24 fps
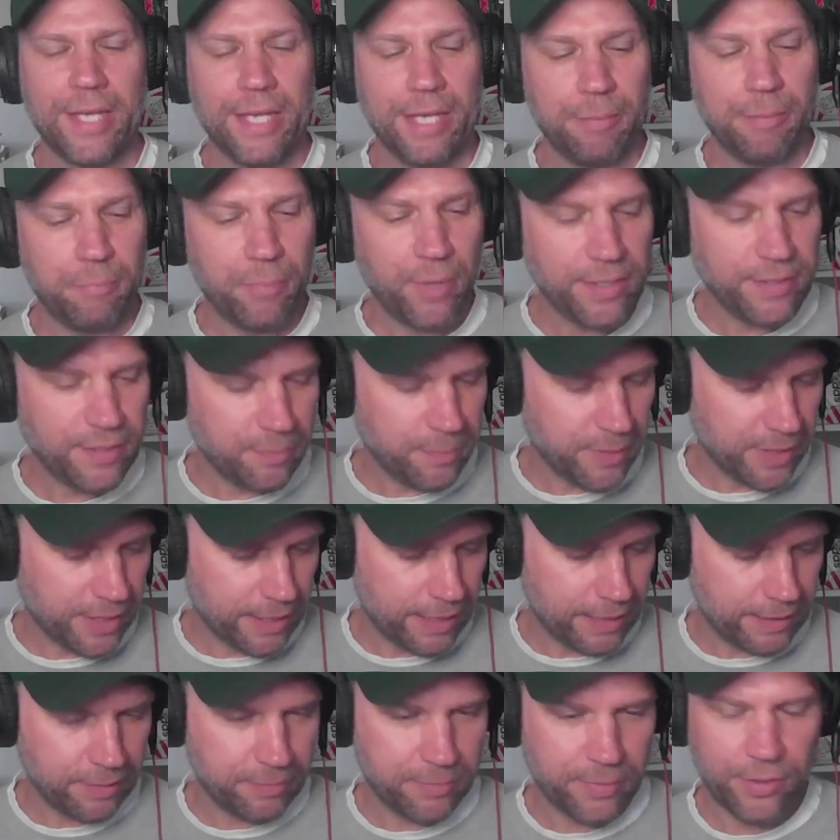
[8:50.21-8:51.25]
And Brendan
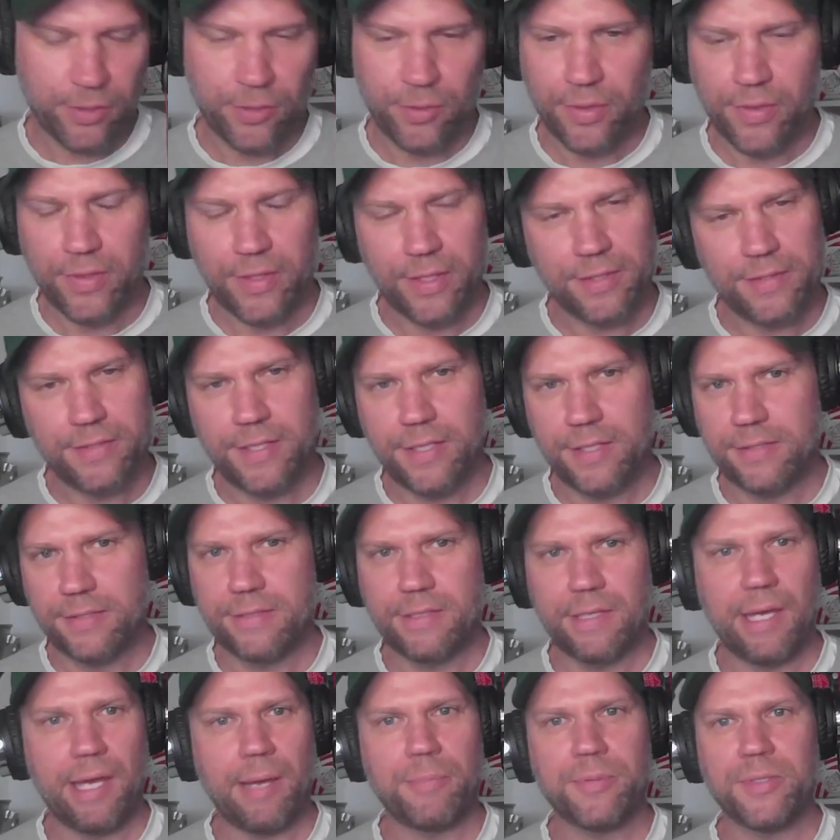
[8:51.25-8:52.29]
McCullum, who thinks
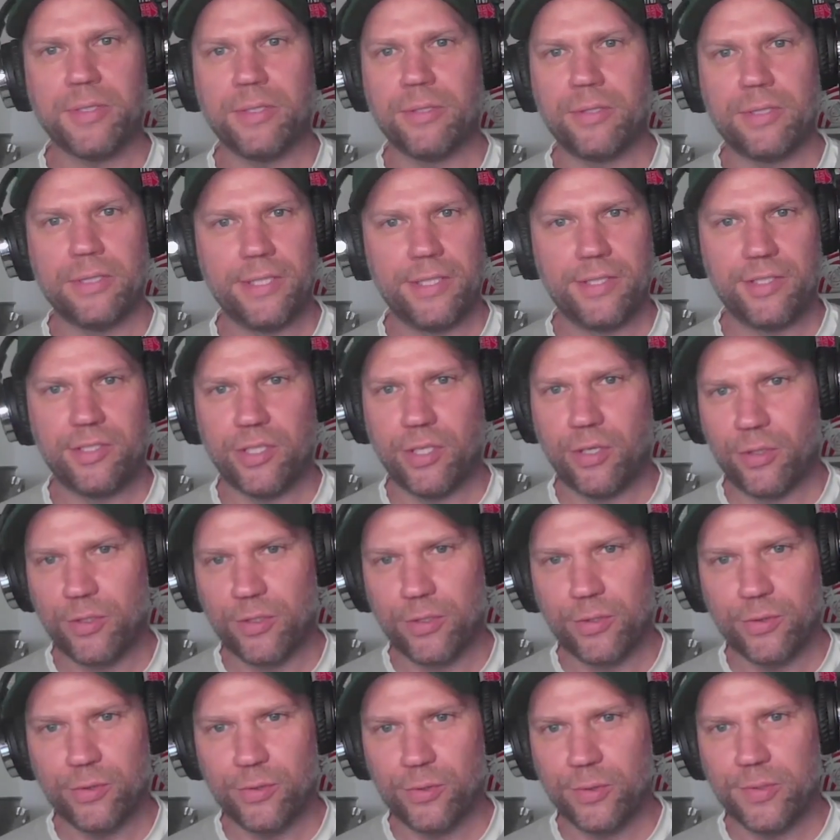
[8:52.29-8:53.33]
he's absolutely Joe
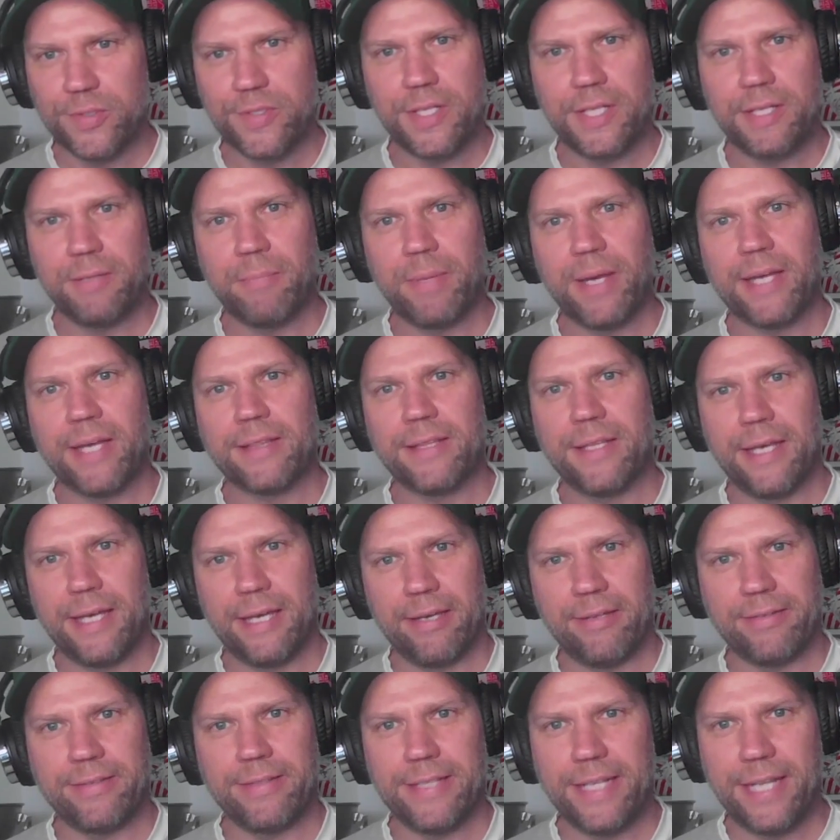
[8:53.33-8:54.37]
Cool, sitting back
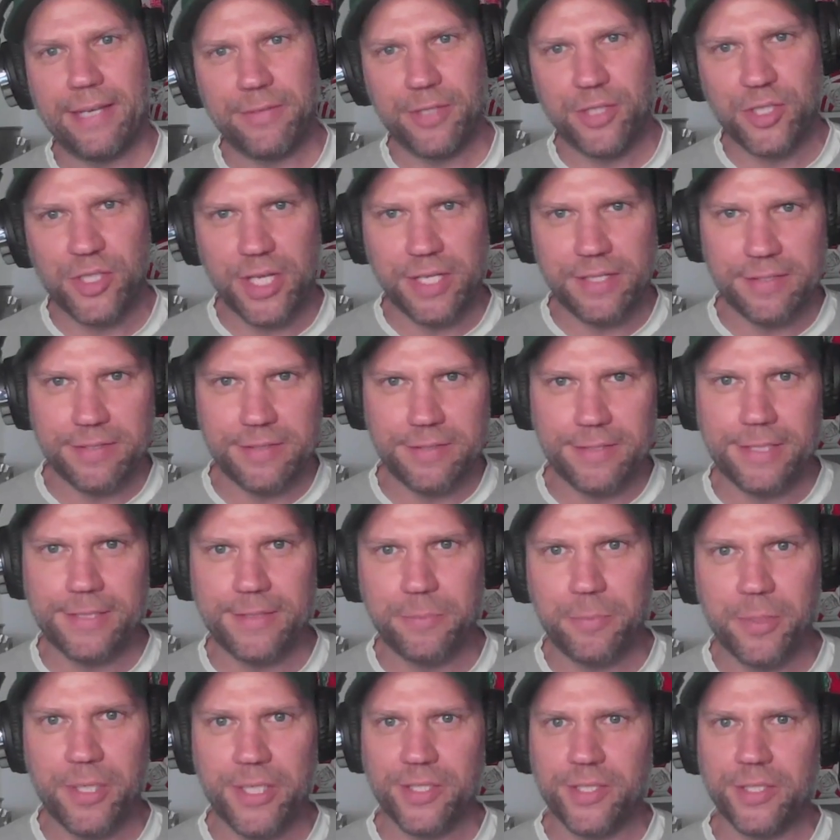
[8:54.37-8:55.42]
there, never changes his
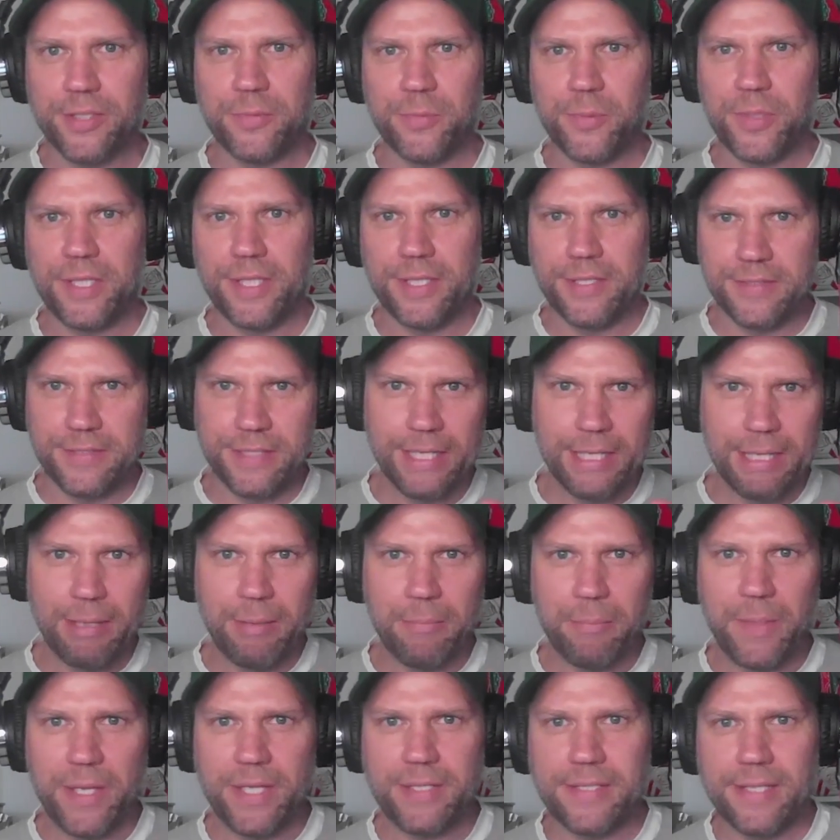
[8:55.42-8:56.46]
expression with his
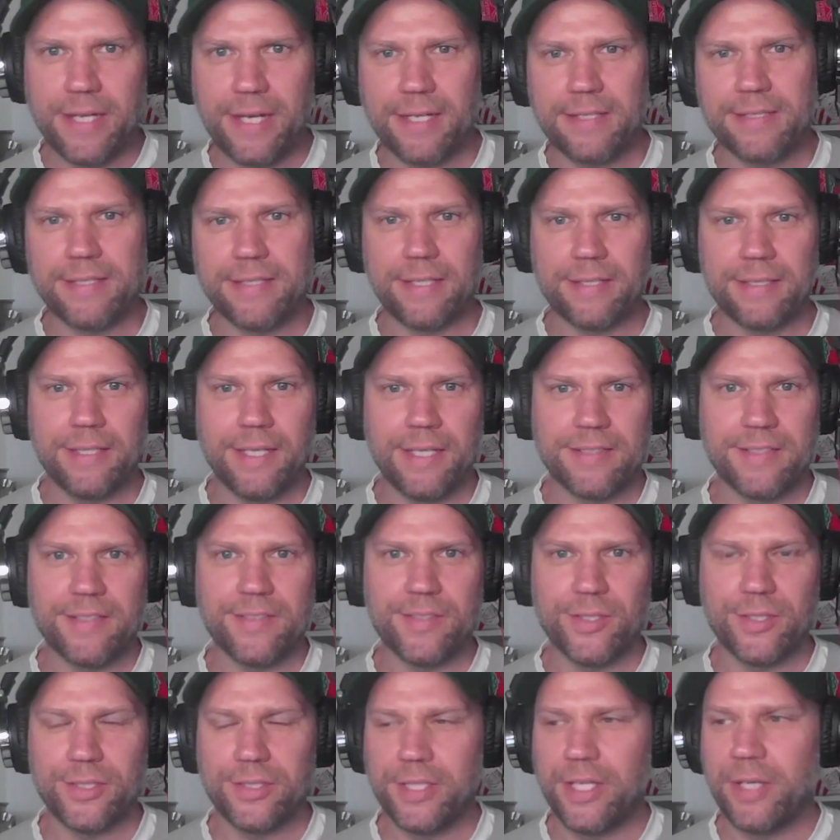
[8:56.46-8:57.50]
big dark
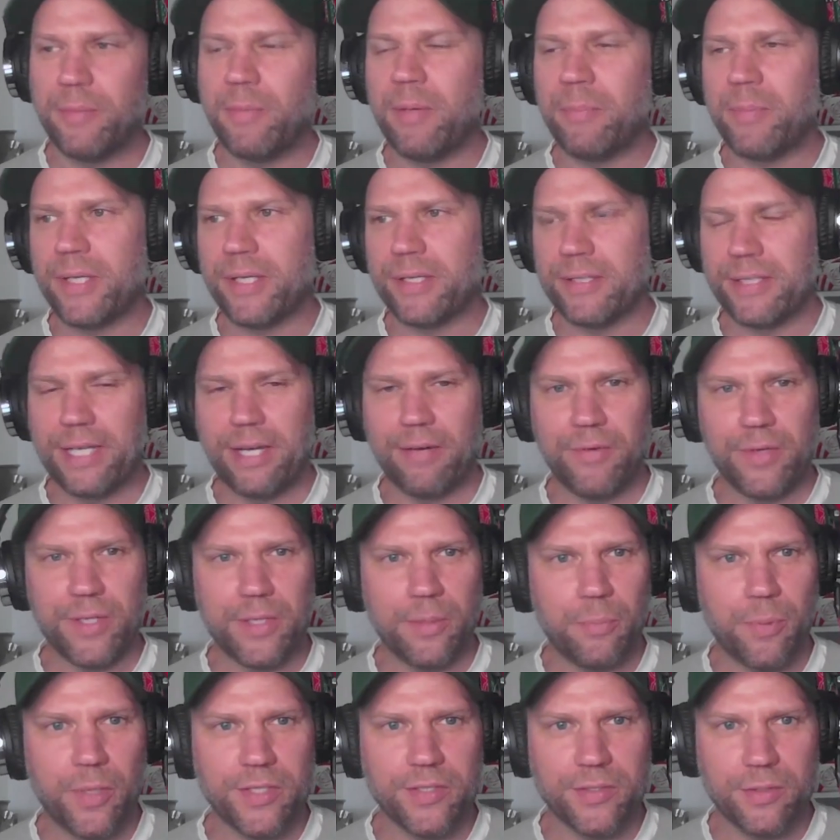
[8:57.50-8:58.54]
sunglasses on. I remember covering
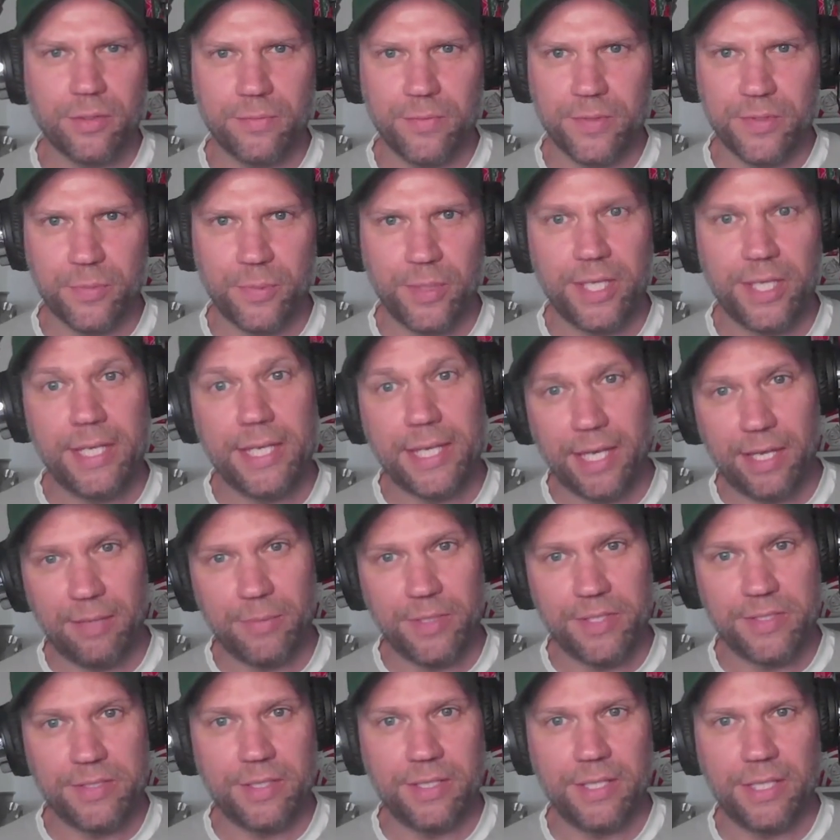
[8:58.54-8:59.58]
a press conference when he came
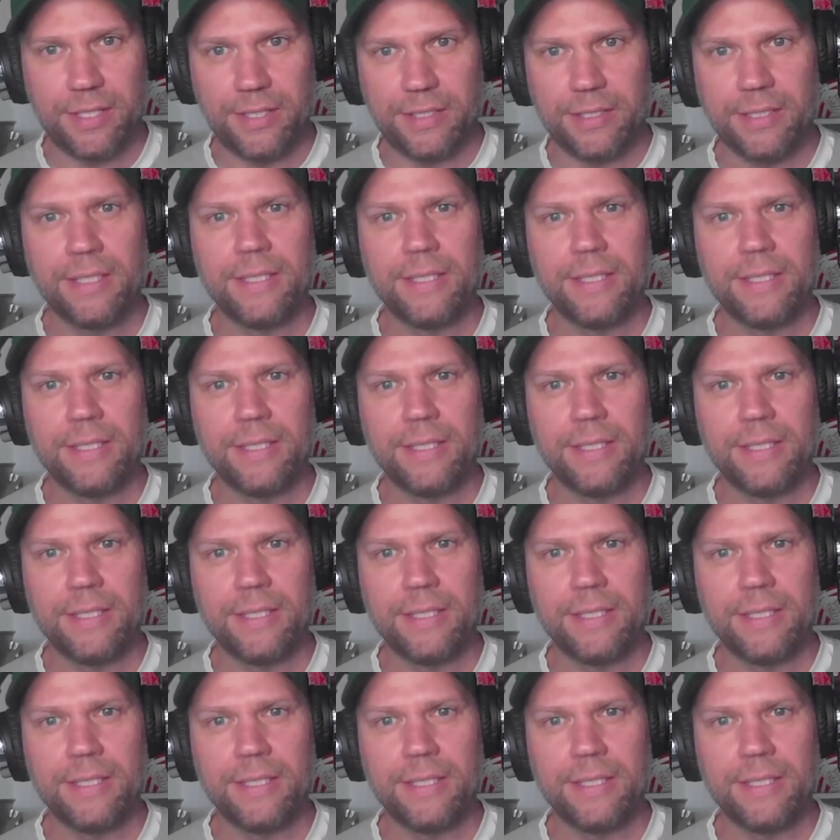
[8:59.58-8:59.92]
to Sydney